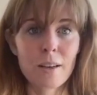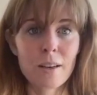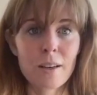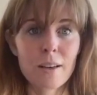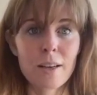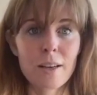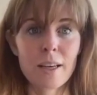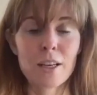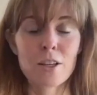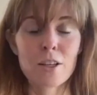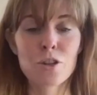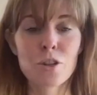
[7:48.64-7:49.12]

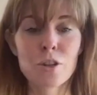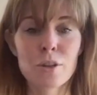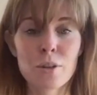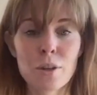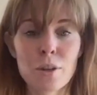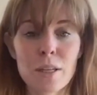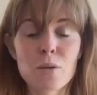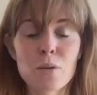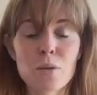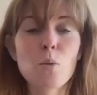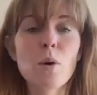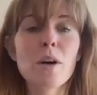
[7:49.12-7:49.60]

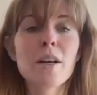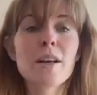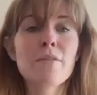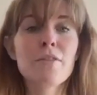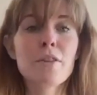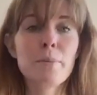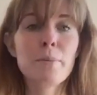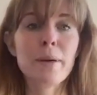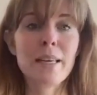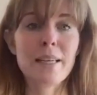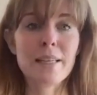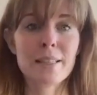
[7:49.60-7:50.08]
It's one of
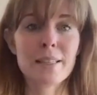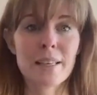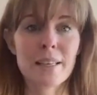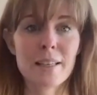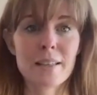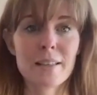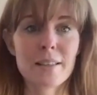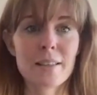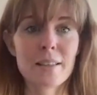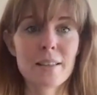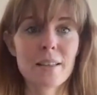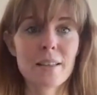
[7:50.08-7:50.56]
the
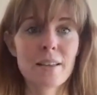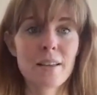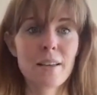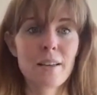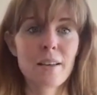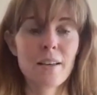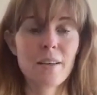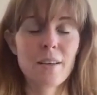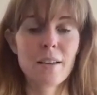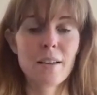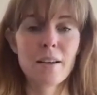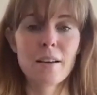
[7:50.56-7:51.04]
pieces.
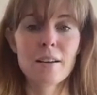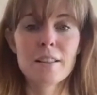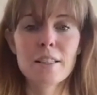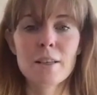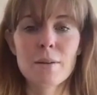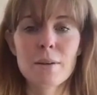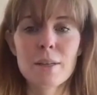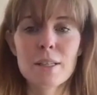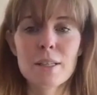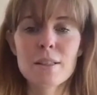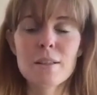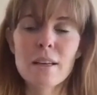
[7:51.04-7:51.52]
So
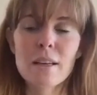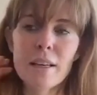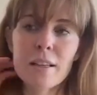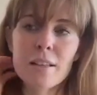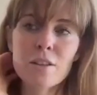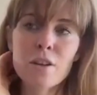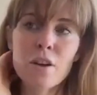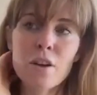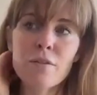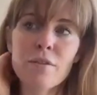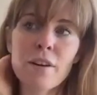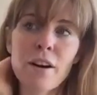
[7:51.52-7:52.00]
it's
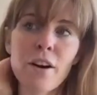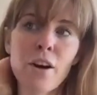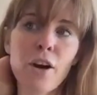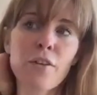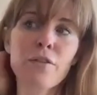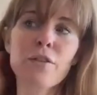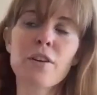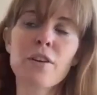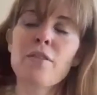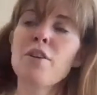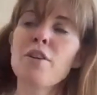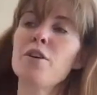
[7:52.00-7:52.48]
not very
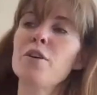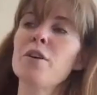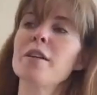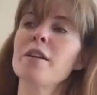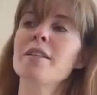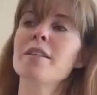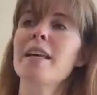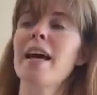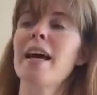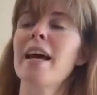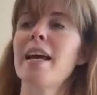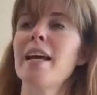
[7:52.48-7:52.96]
often that you could
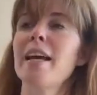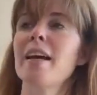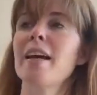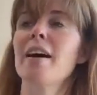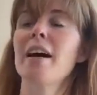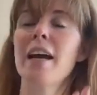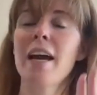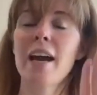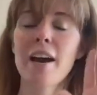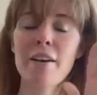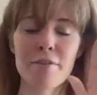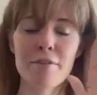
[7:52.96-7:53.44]
say, I
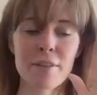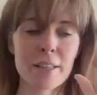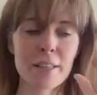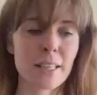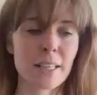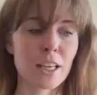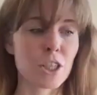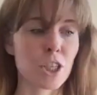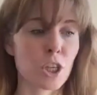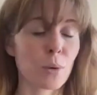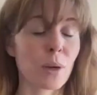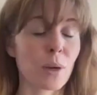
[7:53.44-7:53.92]
have this
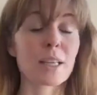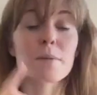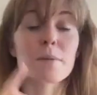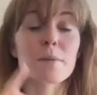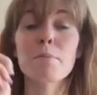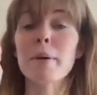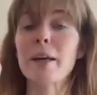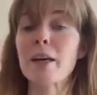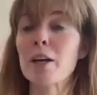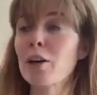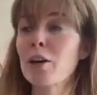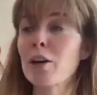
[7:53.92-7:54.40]
issue, it's
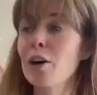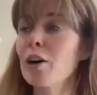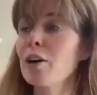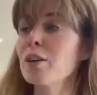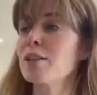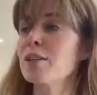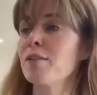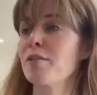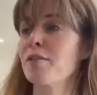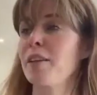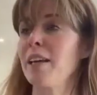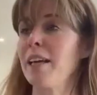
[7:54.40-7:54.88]
because
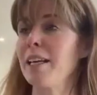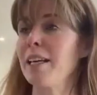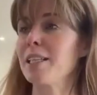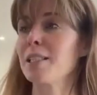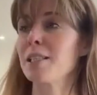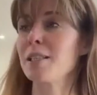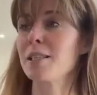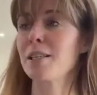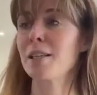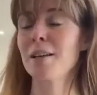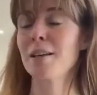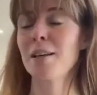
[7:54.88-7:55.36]
of
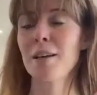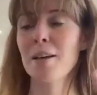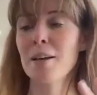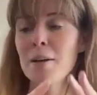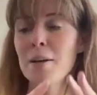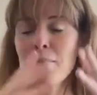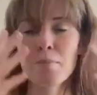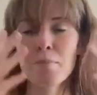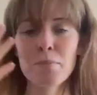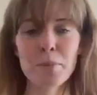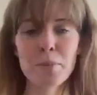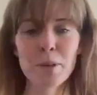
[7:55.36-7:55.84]
this,
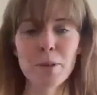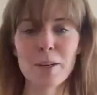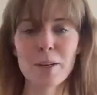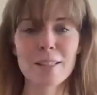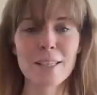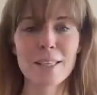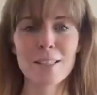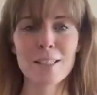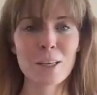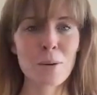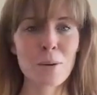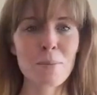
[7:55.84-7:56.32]
because
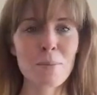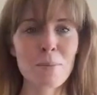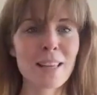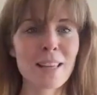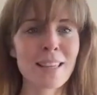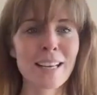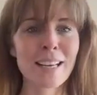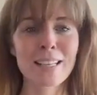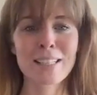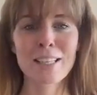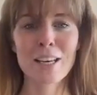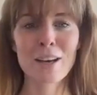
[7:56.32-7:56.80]
there's so many
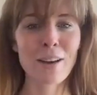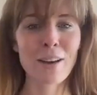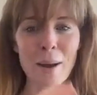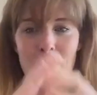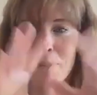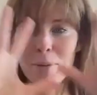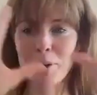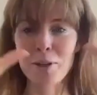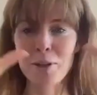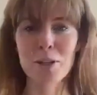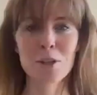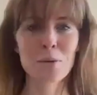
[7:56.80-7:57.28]
things that have
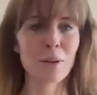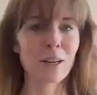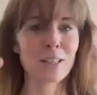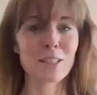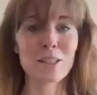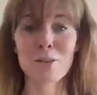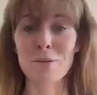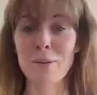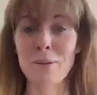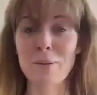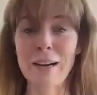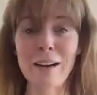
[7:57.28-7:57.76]
happened to us
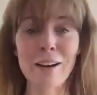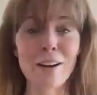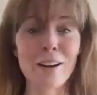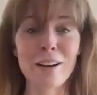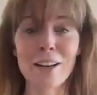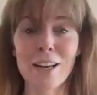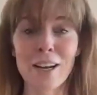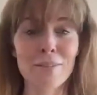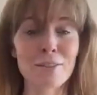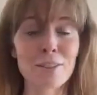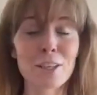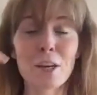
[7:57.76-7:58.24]
throughout our
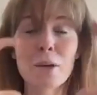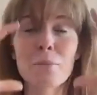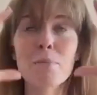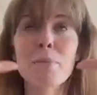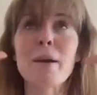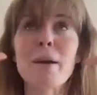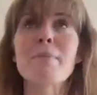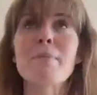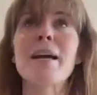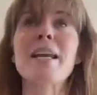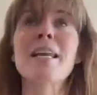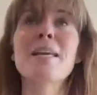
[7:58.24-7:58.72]
lives. It could
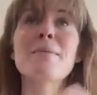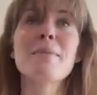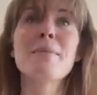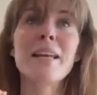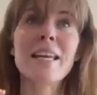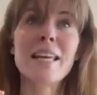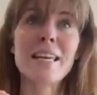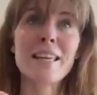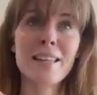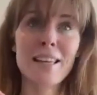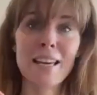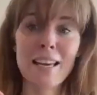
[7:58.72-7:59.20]
be many,
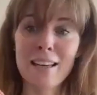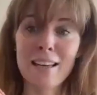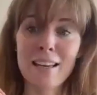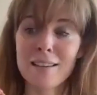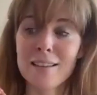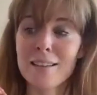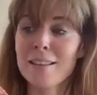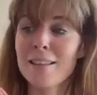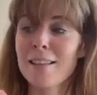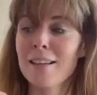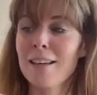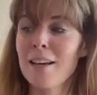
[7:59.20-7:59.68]
many
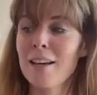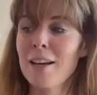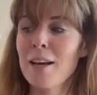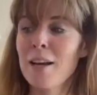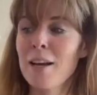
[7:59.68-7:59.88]
things.